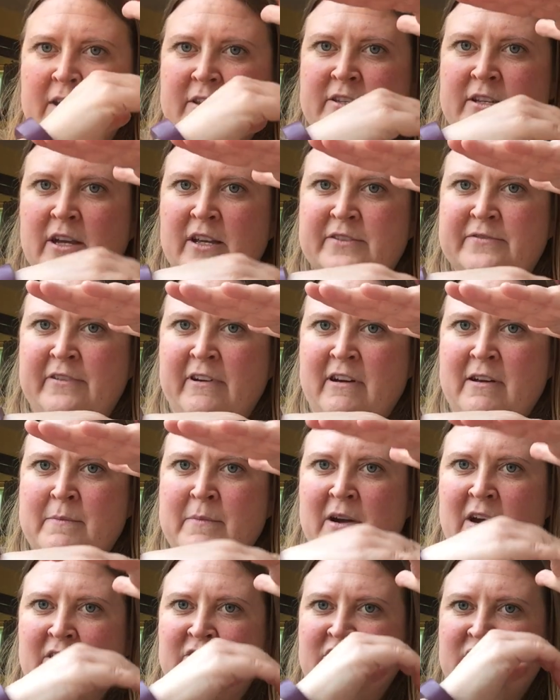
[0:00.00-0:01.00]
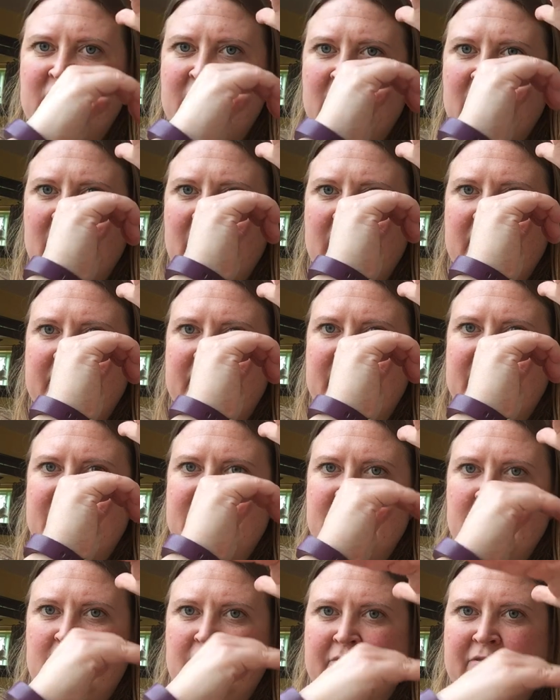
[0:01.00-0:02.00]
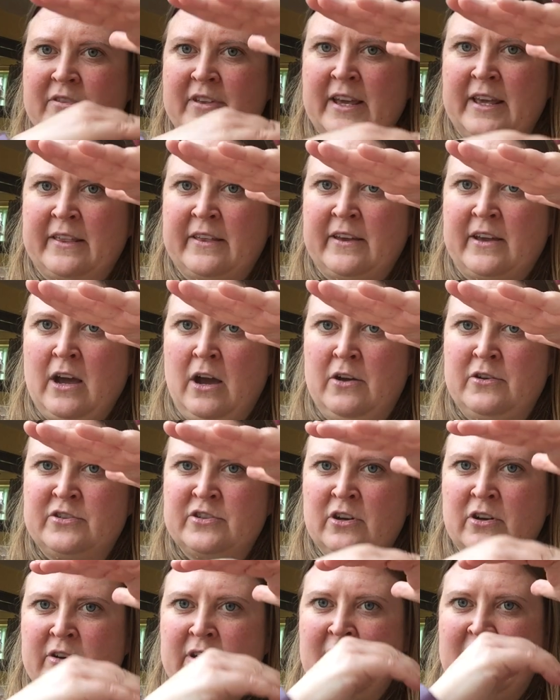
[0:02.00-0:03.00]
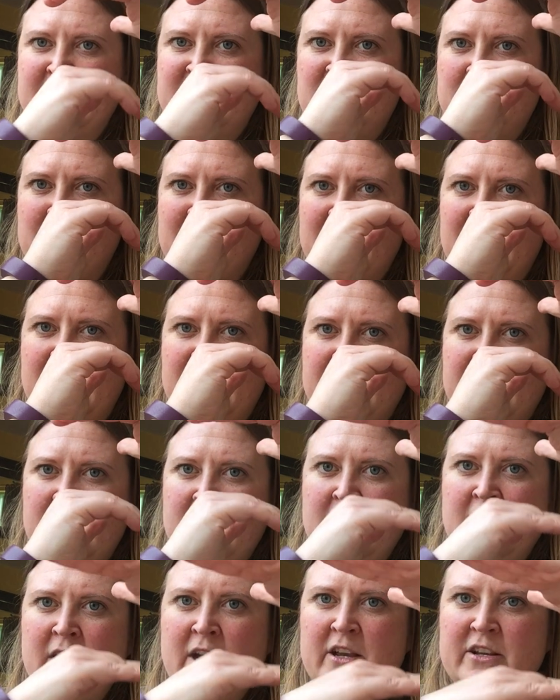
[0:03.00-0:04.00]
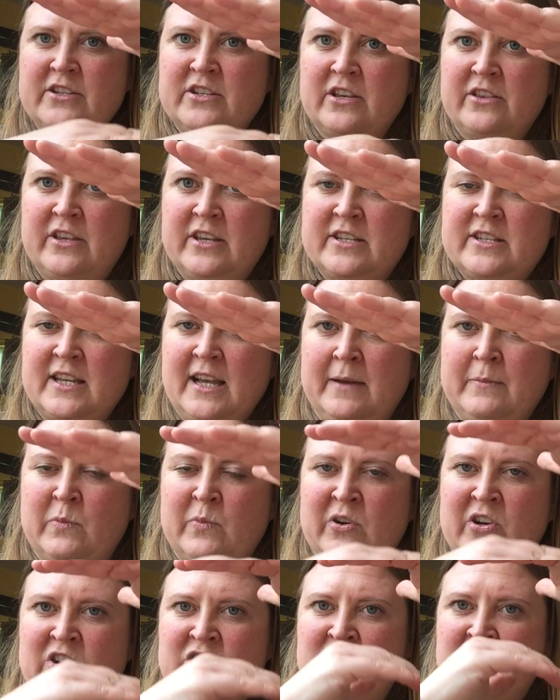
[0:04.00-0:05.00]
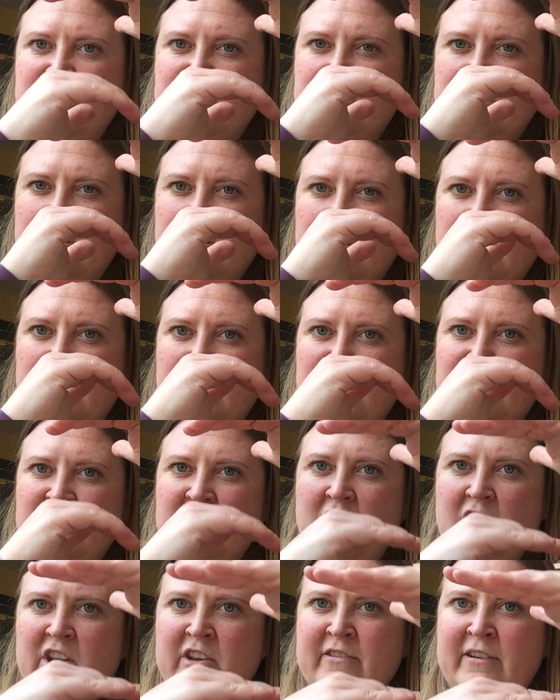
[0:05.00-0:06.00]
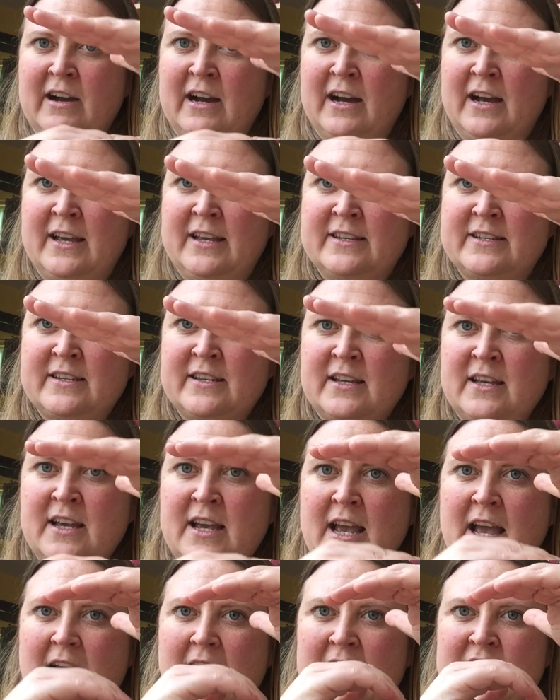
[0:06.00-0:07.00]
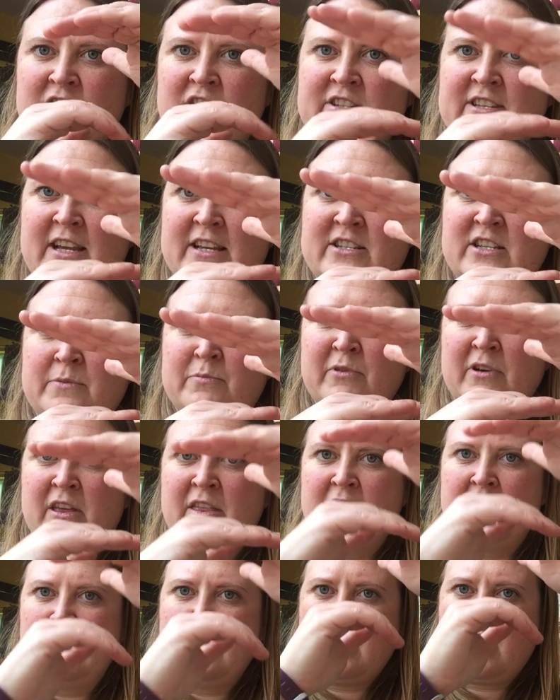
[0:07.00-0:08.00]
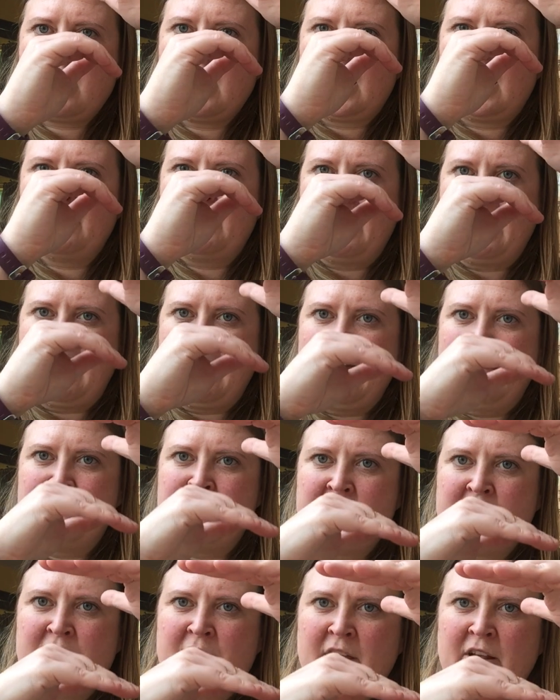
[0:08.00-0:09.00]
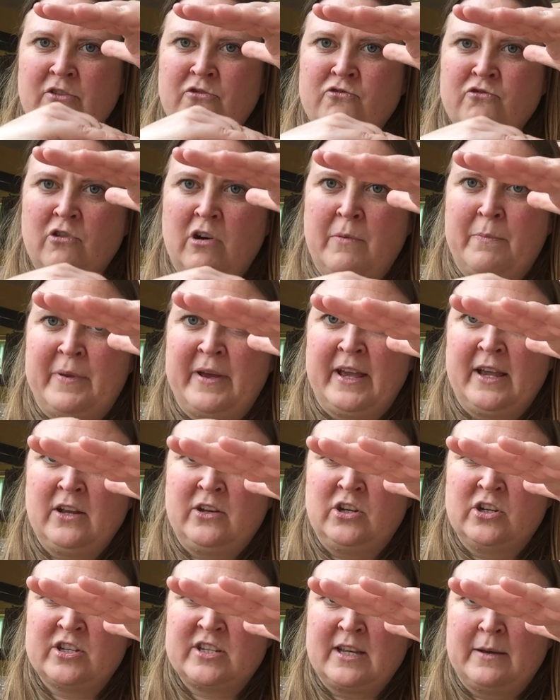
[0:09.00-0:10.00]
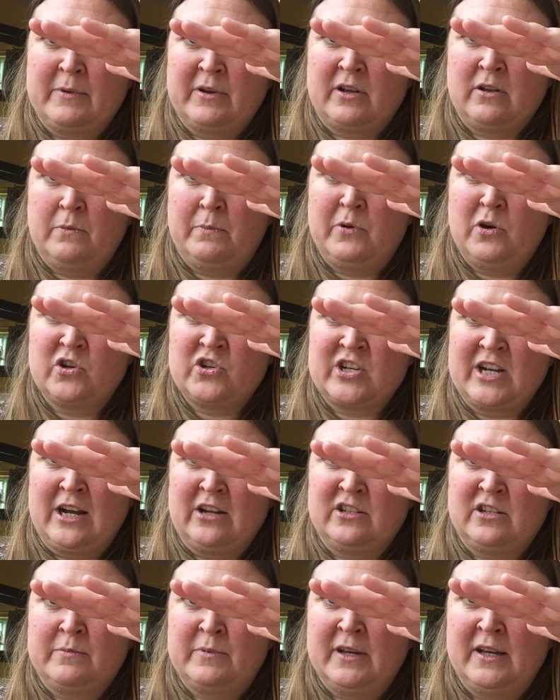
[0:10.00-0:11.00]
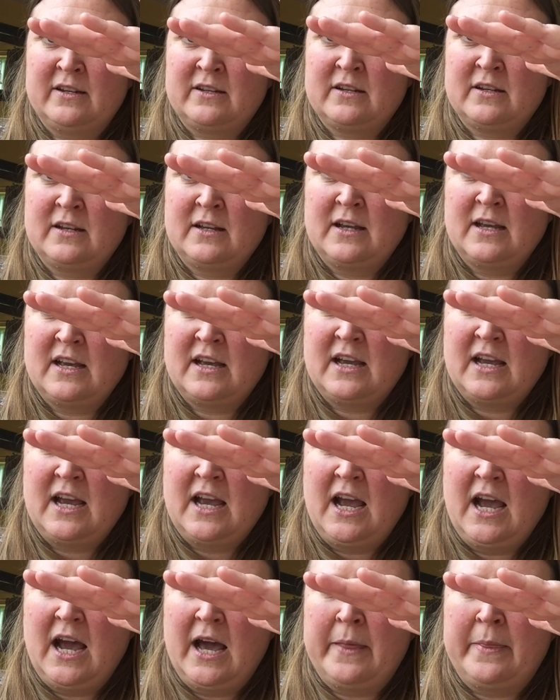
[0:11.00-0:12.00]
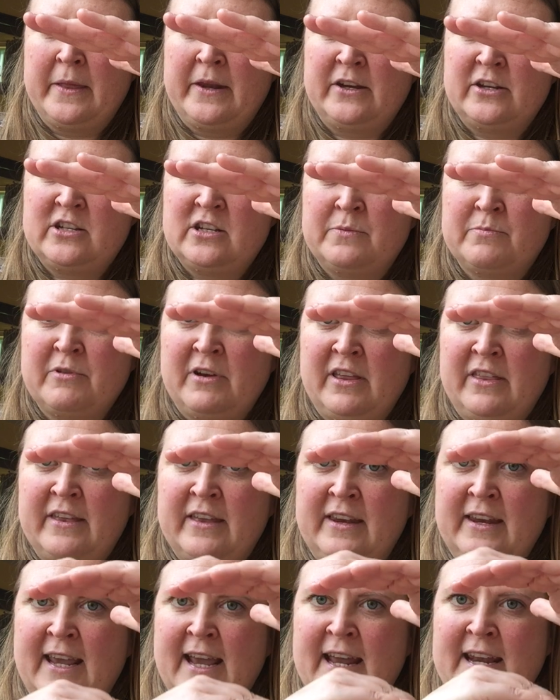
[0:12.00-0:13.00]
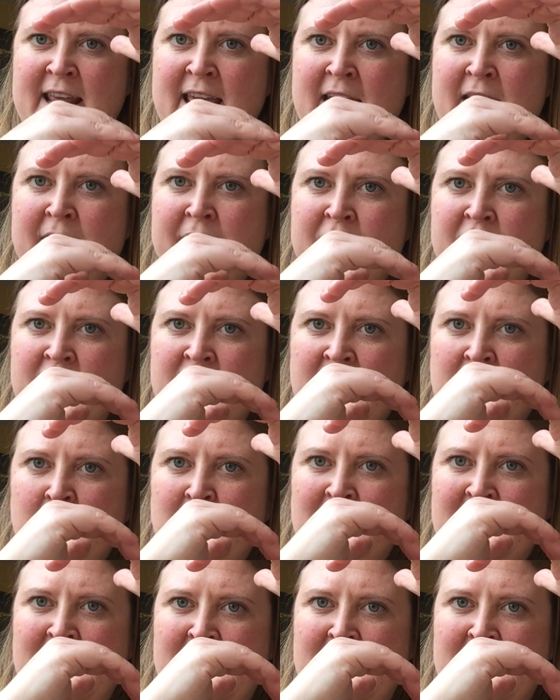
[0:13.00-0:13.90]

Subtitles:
So it's very much this sort of thing that goes on as you breathe. So this time I want you to just shut your eyes. And just as you breathe in, think about everything dropping and your stomach will push out a bit. And then as you breathe in again, everything will